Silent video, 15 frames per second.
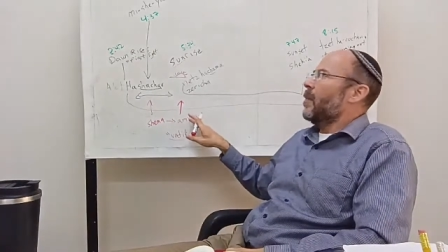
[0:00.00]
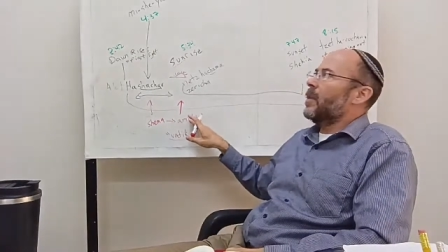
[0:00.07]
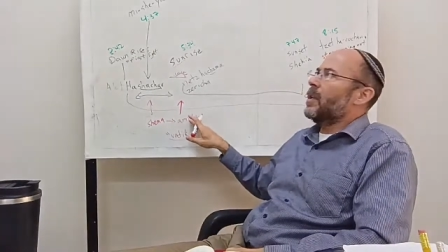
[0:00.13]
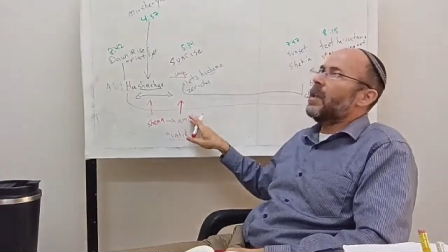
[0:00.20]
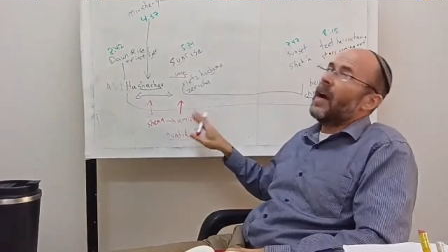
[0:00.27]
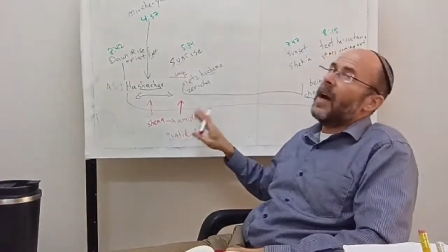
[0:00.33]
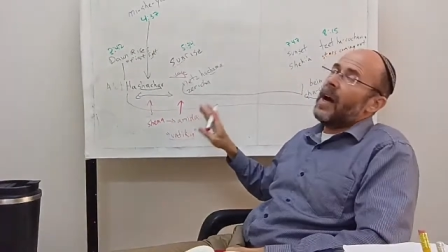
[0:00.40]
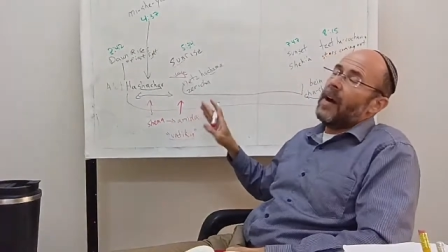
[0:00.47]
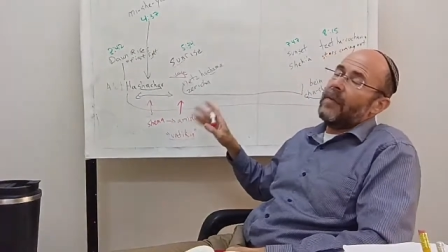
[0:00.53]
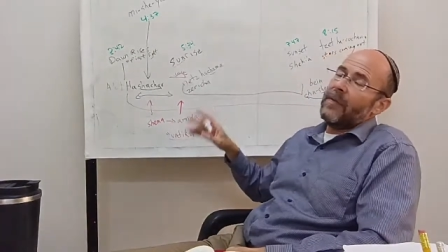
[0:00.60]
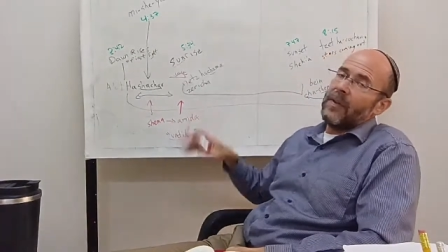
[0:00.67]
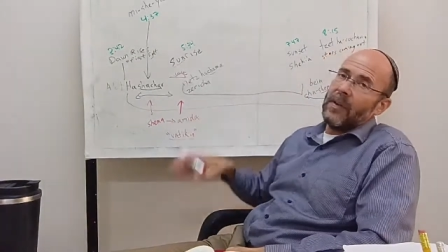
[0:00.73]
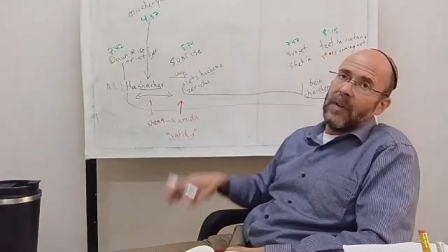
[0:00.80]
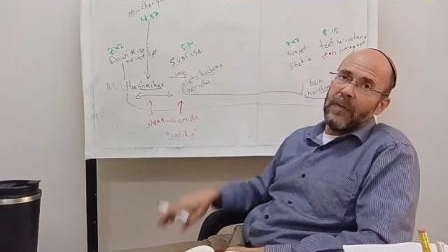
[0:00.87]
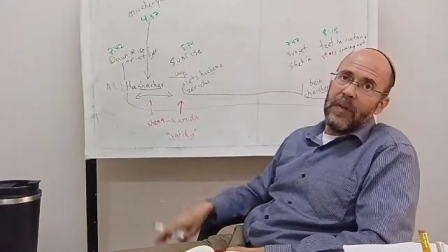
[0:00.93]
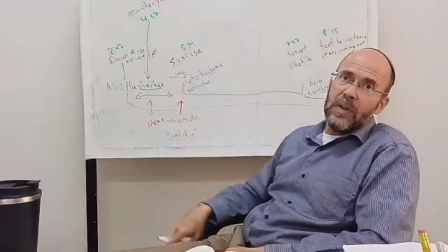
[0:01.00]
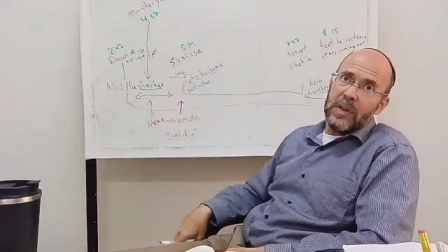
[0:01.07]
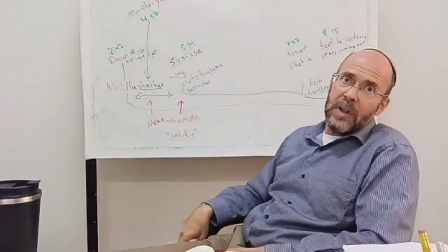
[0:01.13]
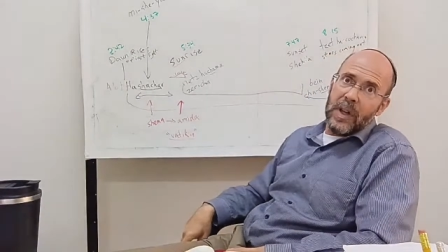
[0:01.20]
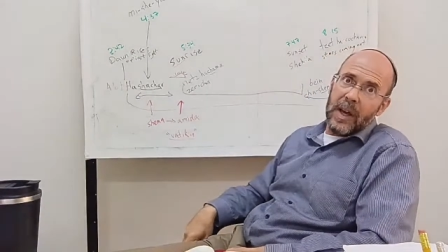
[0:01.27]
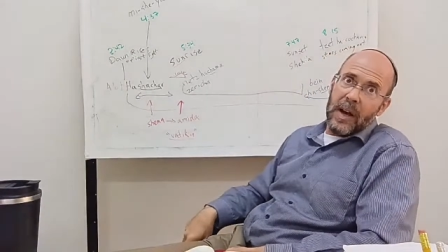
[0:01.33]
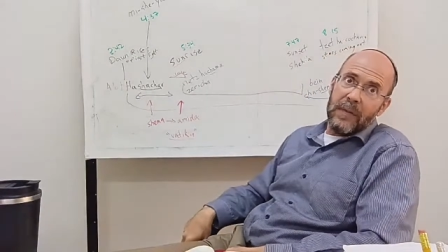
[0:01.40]
Amidah after the
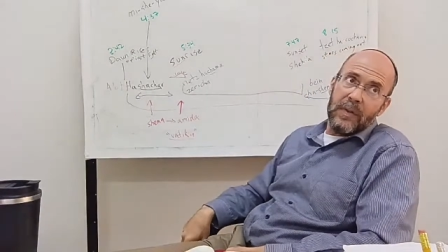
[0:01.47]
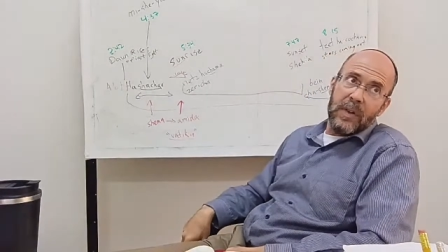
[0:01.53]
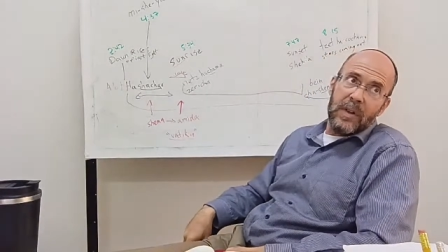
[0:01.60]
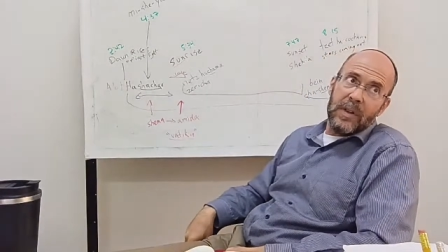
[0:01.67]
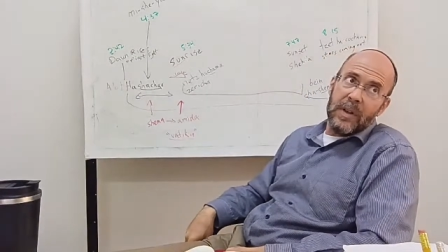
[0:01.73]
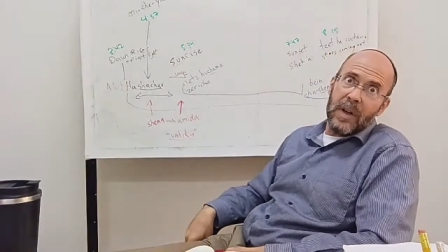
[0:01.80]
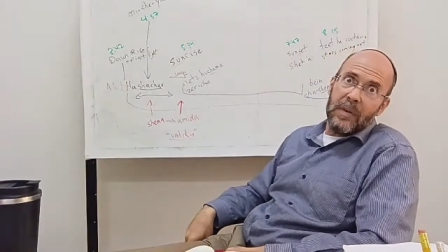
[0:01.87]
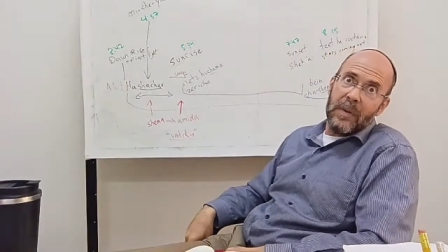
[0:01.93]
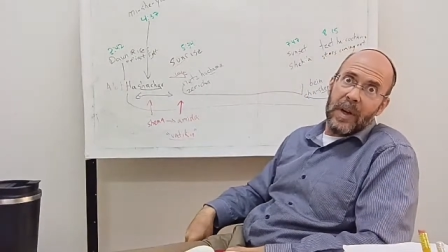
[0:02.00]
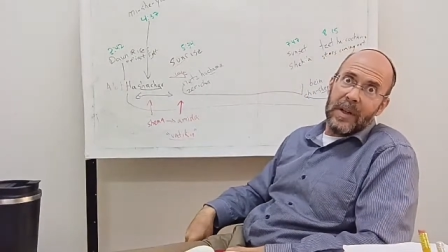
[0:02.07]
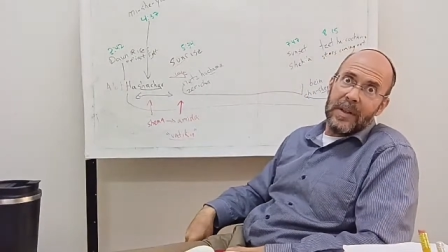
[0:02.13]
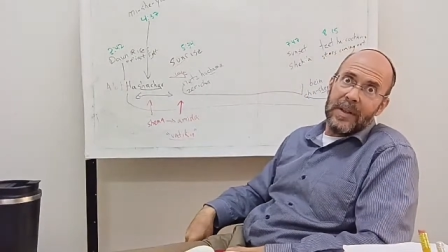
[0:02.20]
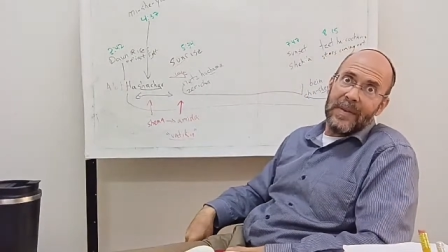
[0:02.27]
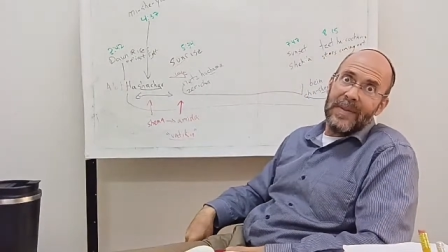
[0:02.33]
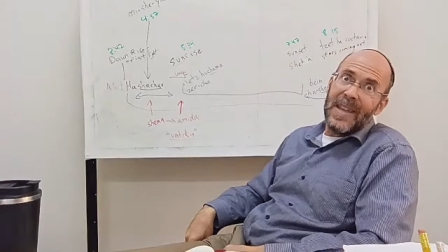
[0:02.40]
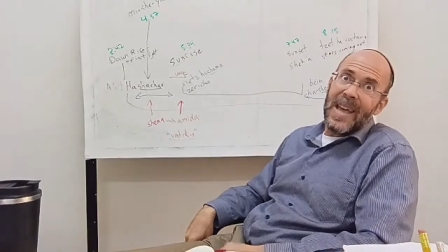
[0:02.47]
first thing after the sunrise.